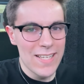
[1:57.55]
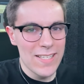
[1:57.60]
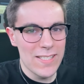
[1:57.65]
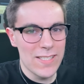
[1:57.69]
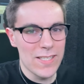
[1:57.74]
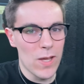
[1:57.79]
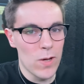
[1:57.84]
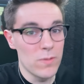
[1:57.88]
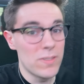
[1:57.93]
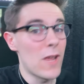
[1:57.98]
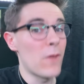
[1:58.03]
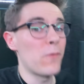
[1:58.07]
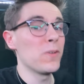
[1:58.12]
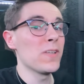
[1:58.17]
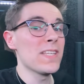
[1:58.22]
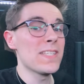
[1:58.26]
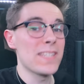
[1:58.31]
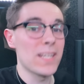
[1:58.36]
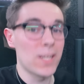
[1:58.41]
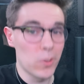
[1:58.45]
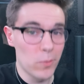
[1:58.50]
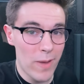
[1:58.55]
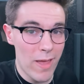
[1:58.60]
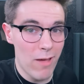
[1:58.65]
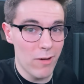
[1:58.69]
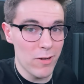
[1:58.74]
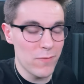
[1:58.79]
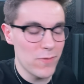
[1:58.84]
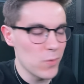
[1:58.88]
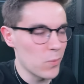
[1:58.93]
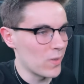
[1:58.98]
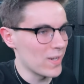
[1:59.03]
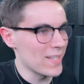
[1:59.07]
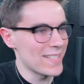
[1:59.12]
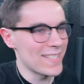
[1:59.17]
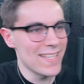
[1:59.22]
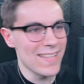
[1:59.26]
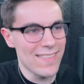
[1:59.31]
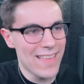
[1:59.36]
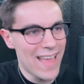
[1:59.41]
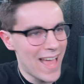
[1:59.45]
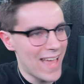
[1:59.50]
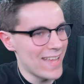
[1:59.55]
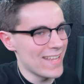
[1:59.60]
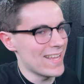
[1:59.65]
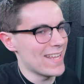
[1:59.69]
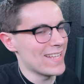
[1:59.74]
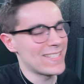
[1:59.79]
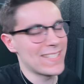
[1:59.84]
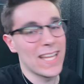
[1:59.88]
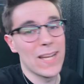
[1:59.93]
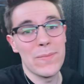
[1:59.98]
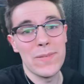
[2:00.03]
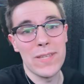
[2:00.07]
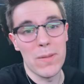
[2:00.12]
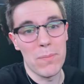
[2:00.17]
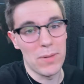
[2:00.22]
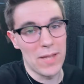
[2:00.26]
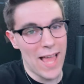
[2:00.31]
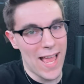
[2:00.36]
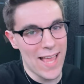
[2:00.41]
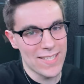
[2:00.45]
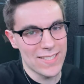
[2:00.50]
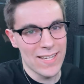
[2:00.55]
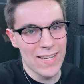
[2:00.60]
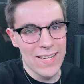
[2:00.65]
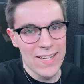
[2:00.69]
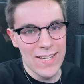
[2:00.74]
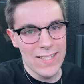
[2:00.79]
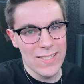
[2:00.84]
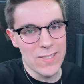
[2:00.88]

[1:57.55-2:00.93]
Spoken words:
So definitely stick around if you want to see that. It's going to be a blast.